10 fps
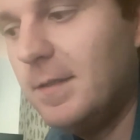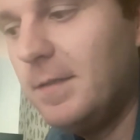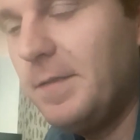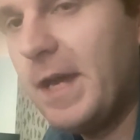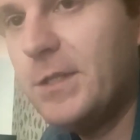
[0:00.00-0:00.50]

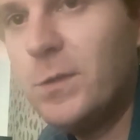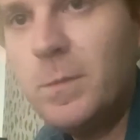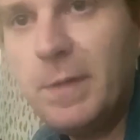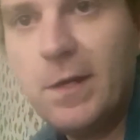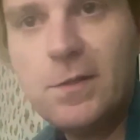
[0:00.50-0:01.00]
Not too
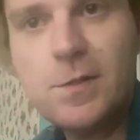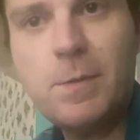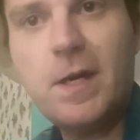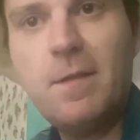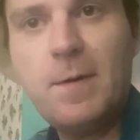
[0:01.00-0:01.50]
embarrassed
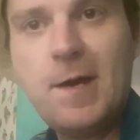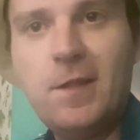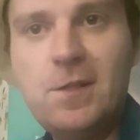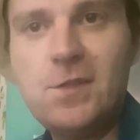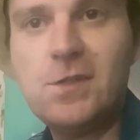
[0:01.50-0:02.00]
by the
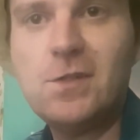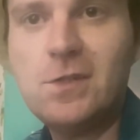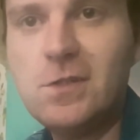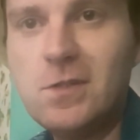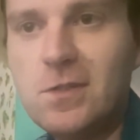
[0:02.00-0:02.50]
ballads.
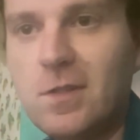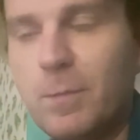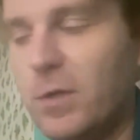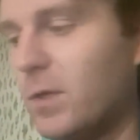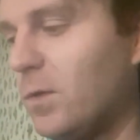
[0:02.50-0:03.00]
So they're
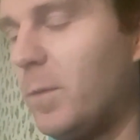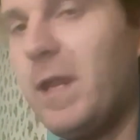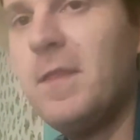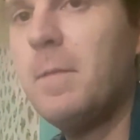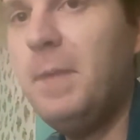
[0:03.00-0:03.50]
pretty cool. But
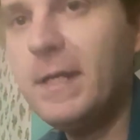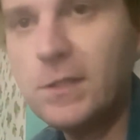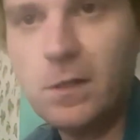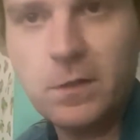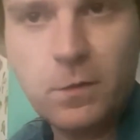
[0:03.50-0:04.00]
I think the best
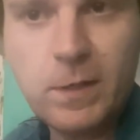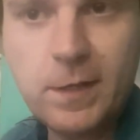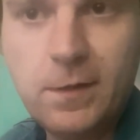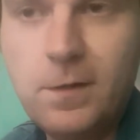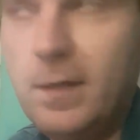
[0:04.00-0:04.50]
song on the
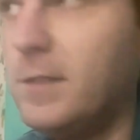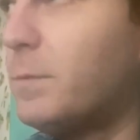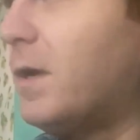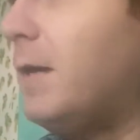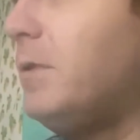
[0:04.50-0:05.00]
record is
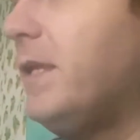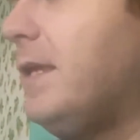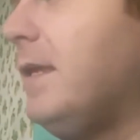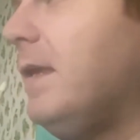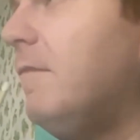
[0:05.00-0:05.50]

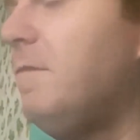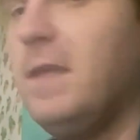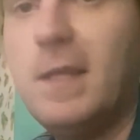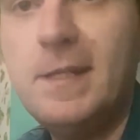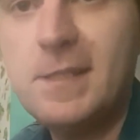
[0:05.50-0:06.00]
probably
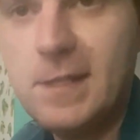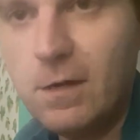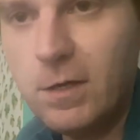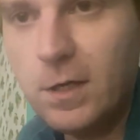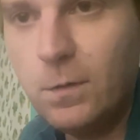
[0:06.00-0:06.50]
Feeling in
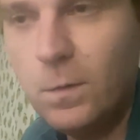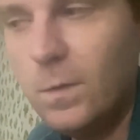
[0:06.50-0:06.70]
Stereo.